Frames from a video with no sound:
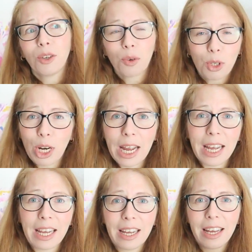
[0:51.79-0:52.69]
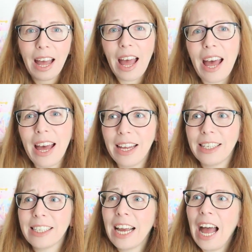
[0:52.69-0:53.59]
crocheting.
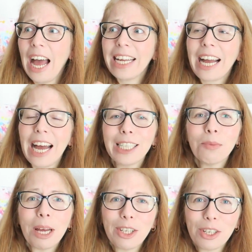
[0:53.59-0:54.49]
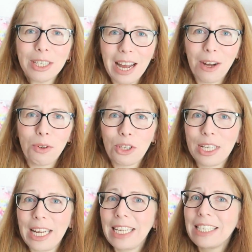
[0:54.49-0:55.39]
And I can't imagine now
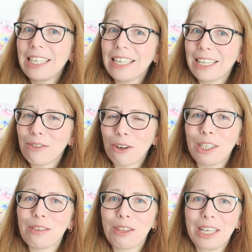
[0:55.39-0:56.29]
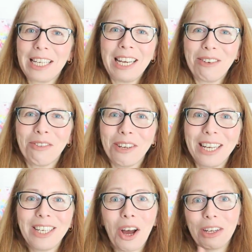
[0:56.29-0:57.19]
just like sitting in front of the
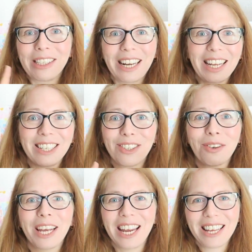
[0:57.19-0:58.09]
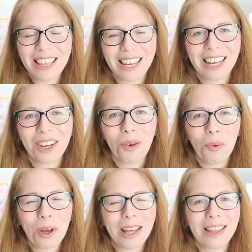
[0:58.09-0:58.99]
TV not like doing anything
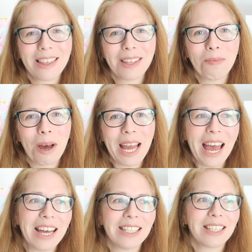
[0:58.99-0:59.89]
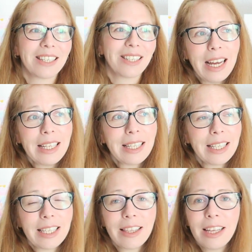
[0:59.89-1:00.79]
with my hands.
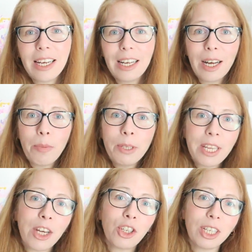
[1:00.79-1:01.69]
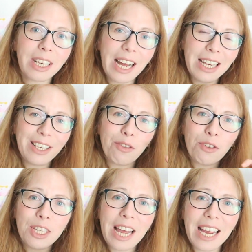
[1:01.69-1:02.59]
As the obsession kind
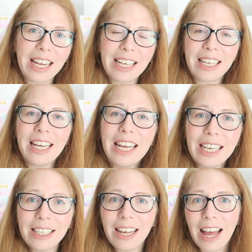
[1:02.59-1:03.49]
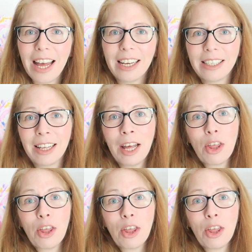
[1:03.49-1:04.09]
of sank in and